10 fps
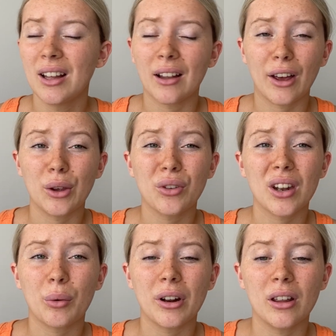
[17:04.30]
like who's gonna
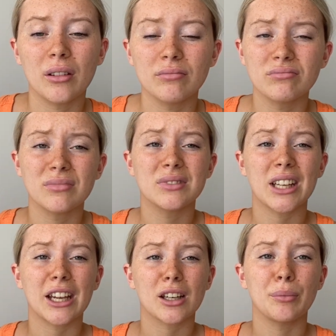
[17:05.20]
want to
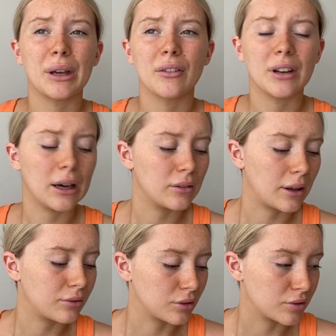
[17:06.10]
take me on now
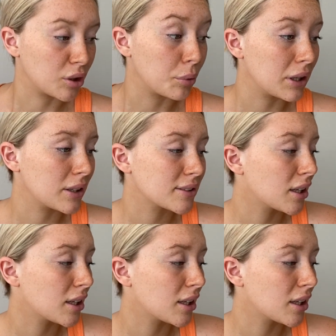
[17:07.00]
like for a few weeks